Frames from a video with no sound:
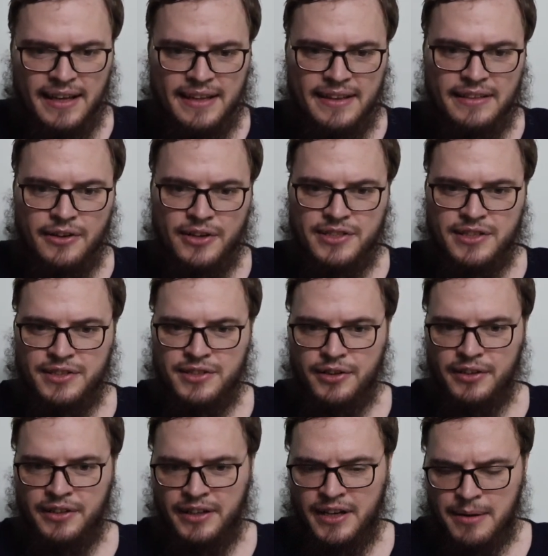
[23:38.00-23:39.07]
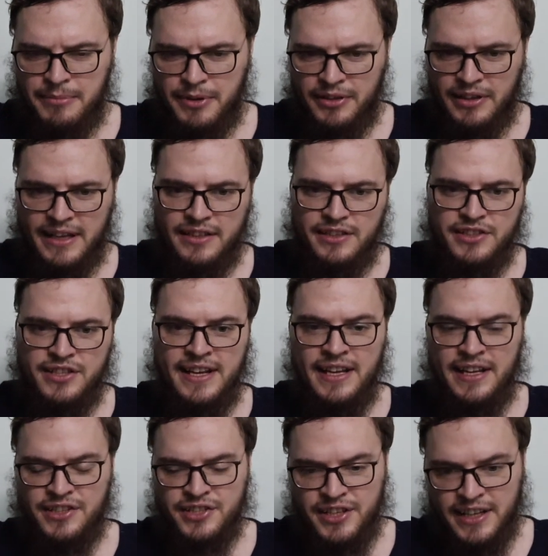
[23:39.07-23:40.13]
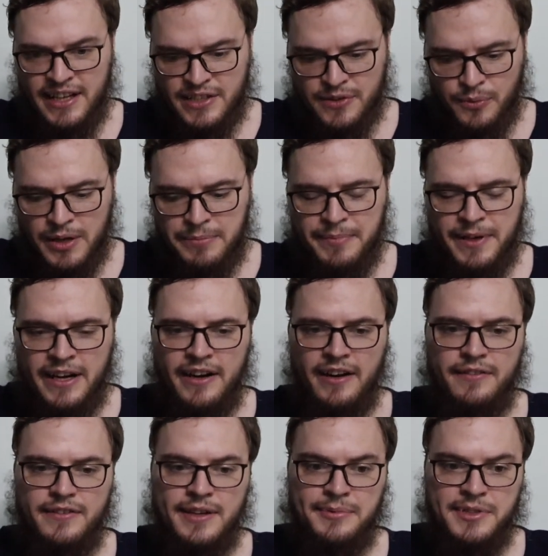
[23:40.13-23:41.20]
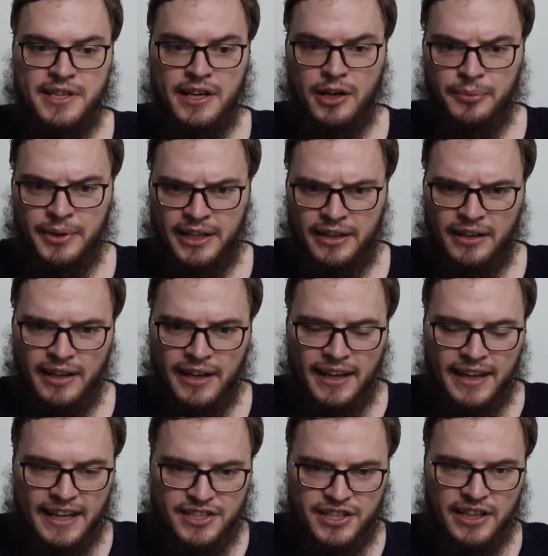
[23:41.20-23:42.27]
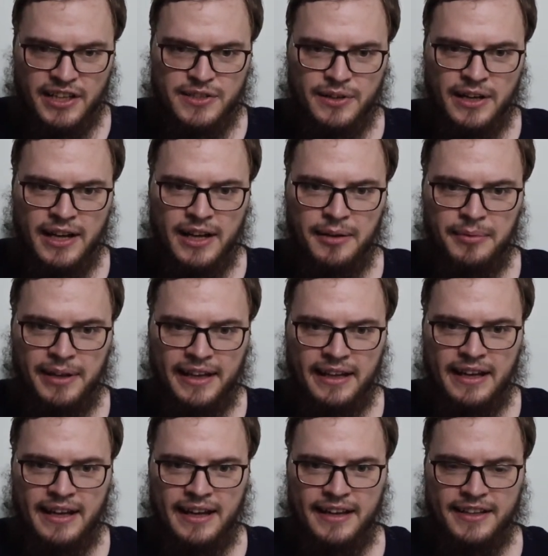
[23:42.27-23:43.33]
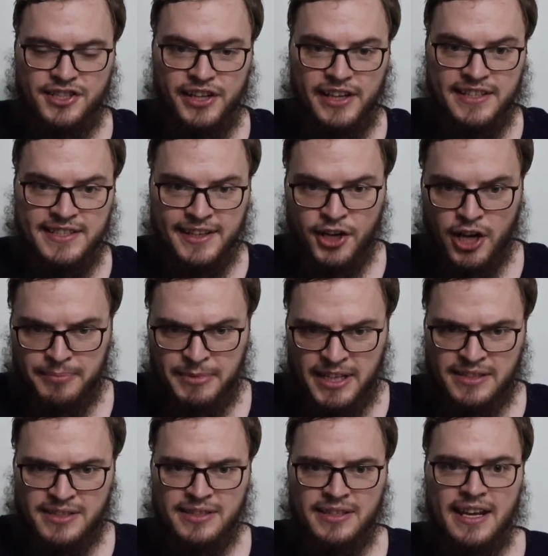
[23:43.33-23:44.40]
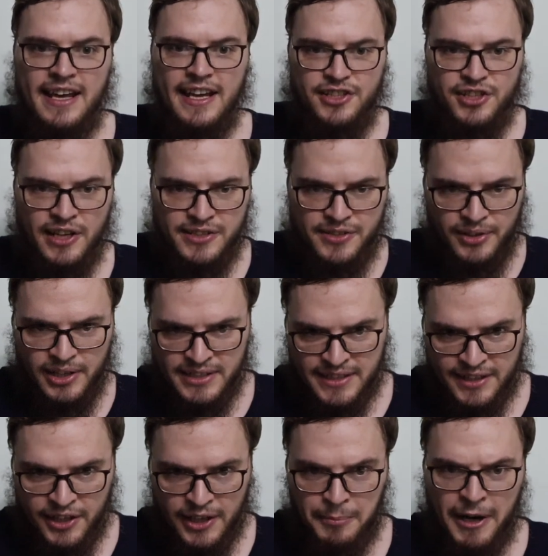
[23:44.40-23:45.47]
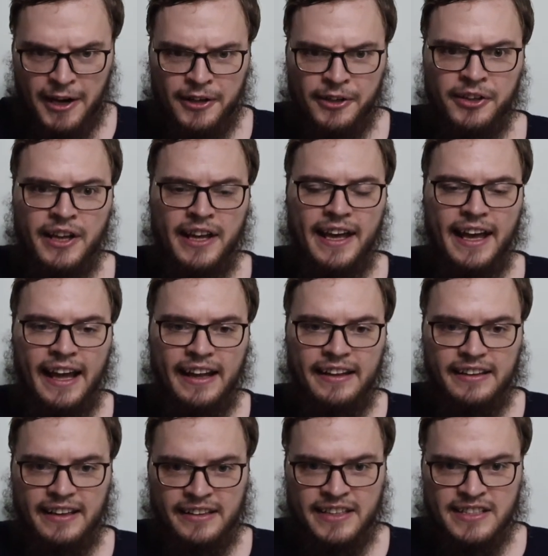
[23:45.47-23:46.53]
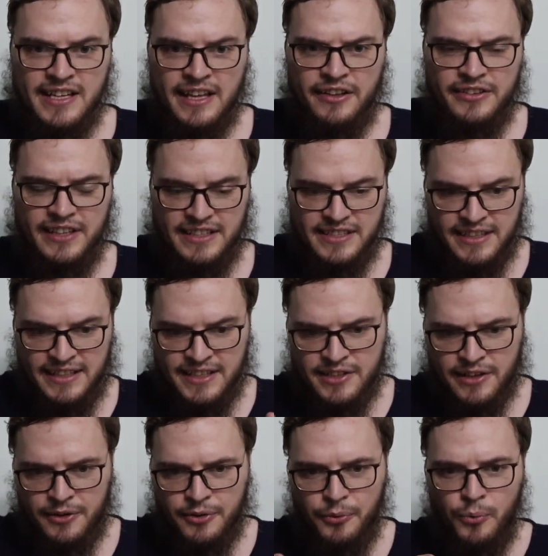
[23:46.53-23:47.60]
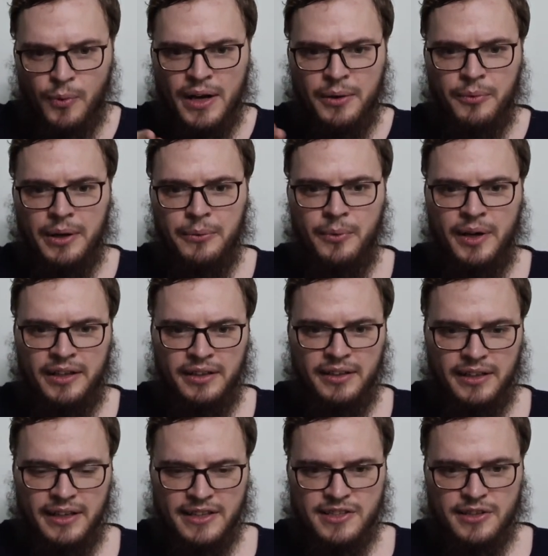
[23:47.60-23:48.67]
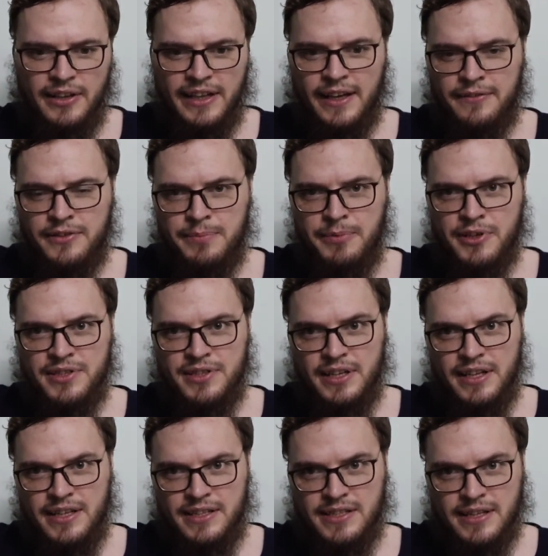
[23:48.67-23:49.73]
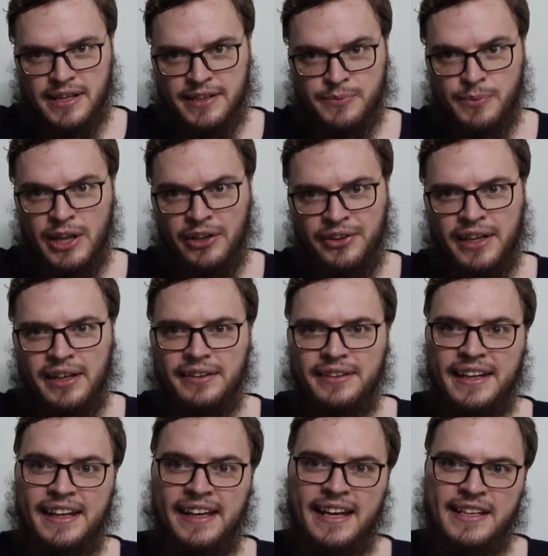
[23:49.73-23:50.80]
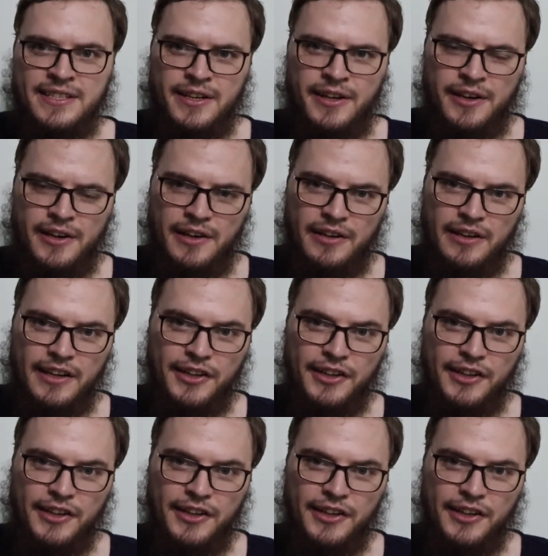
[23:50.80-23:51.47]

There is a certain number. Like she gets one pair of sarawil, and she gets she gets a kamis, and she also gets a khimar, and these other things. These are one. And so like if the person is wealthy, then he gets her